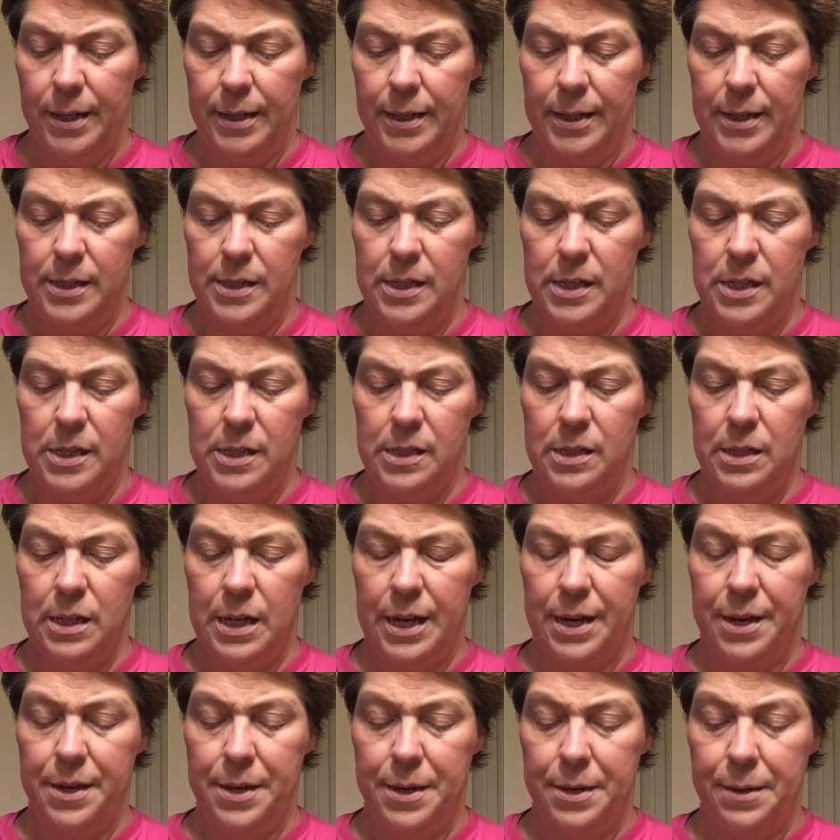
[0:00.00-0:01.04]
This is
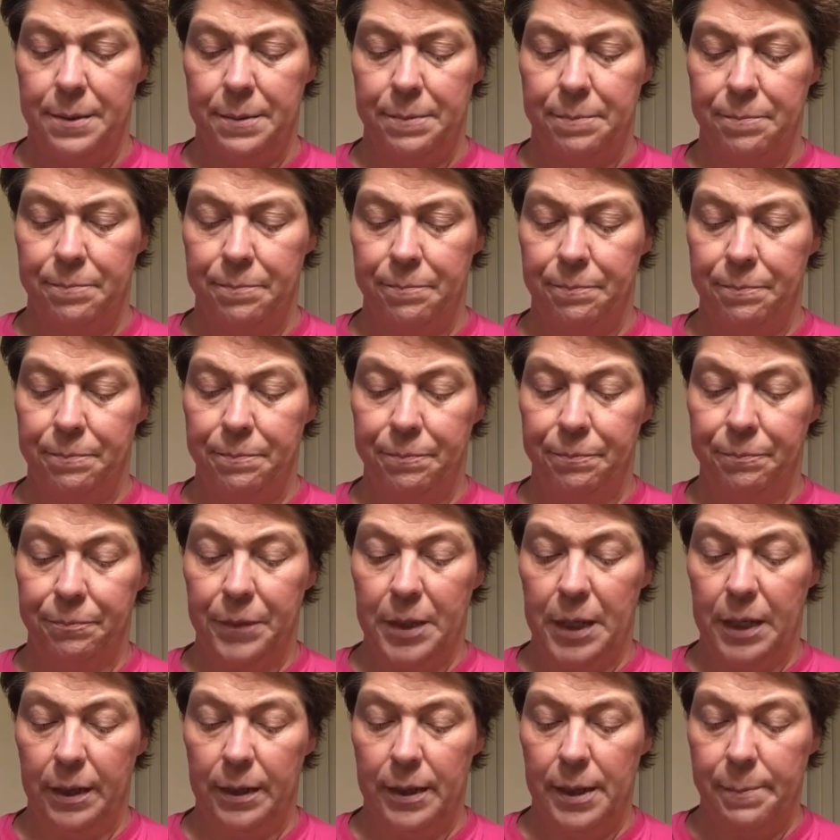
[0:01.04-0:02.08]

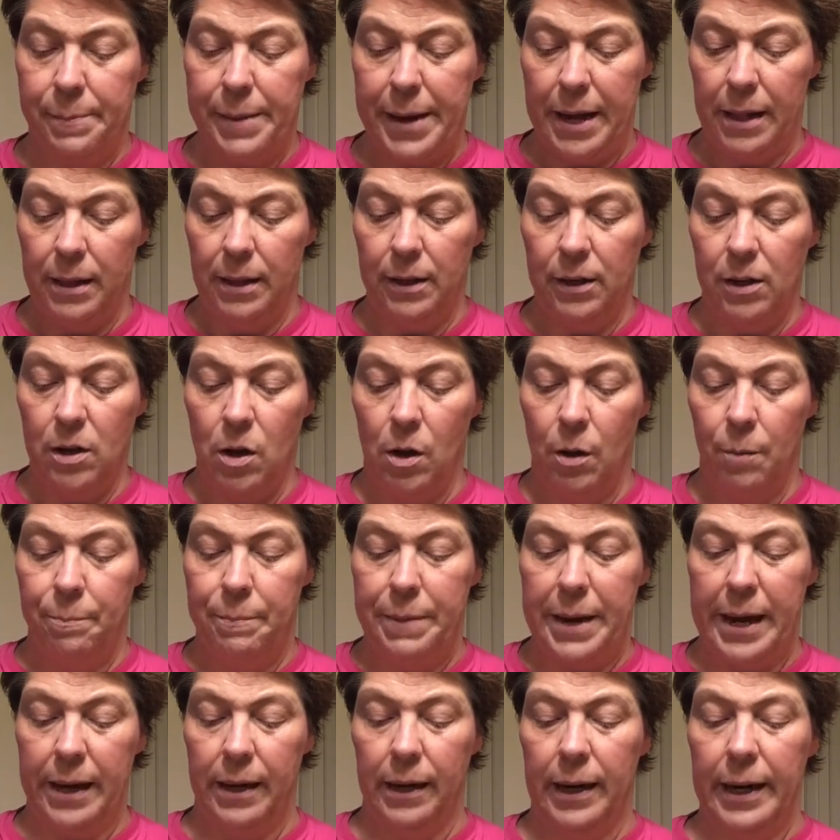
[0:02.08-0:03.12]
the palette called
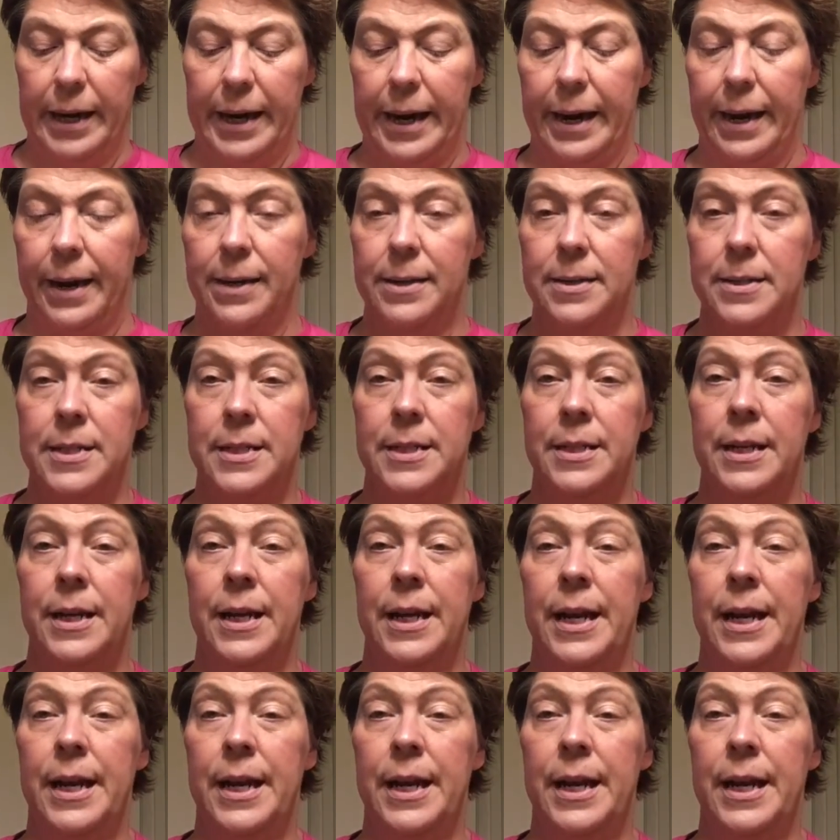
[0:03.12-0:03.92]
Petalette,